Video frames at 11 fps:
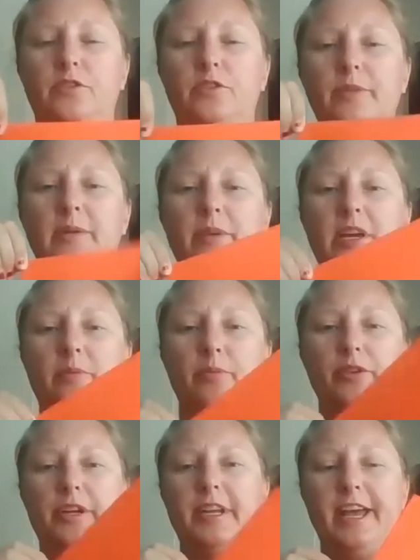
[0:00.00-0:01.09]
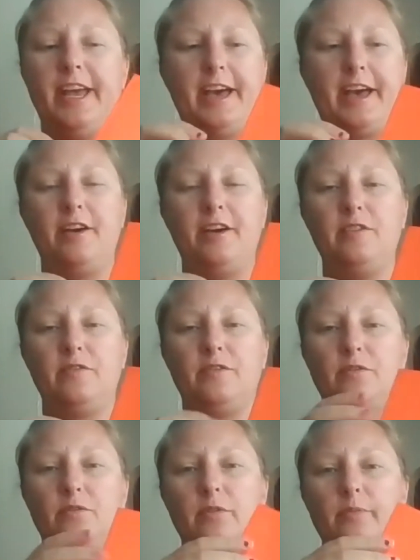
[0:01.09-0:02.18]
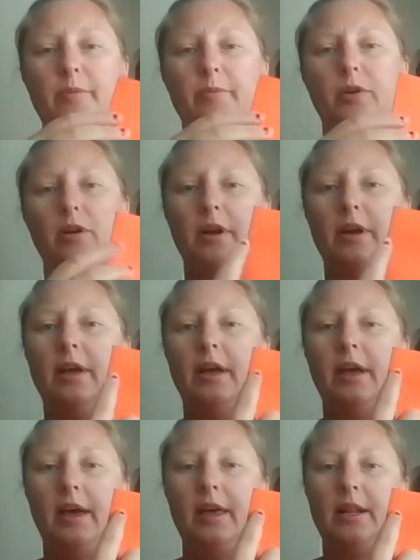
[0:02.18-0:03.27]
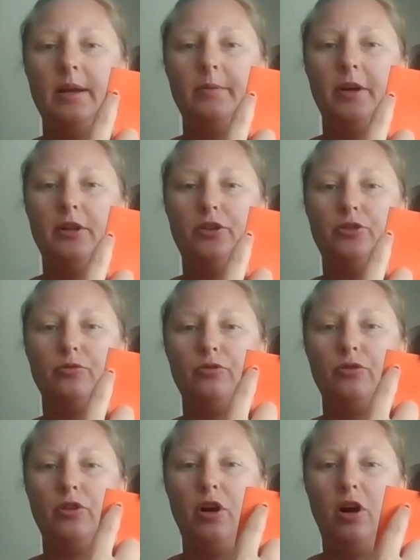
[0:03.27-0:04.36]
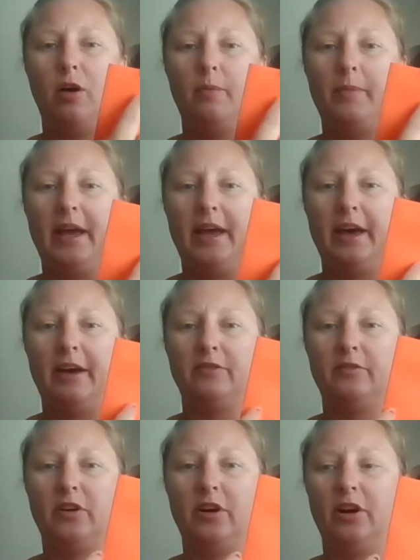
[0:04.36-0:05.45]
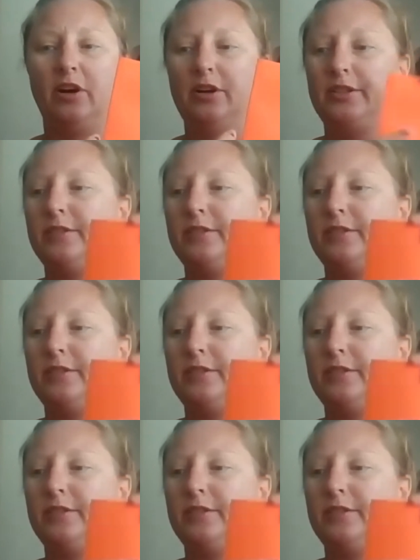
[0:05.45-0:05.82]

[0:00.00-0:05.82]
my paper in half, remember? And then I'm going to draw my half of a heart.